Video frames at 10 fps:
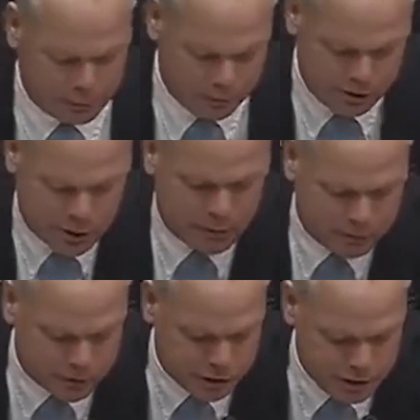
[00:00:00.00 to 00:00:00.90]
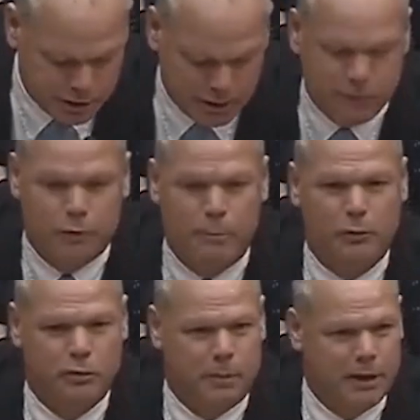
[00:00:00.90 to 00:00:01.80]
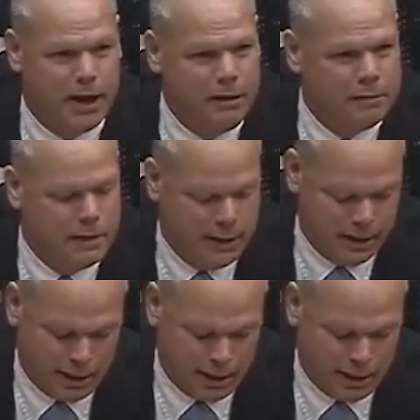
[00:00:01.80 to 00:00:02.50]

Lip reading: Etheridge. I'm a Virginian, and for most of my life,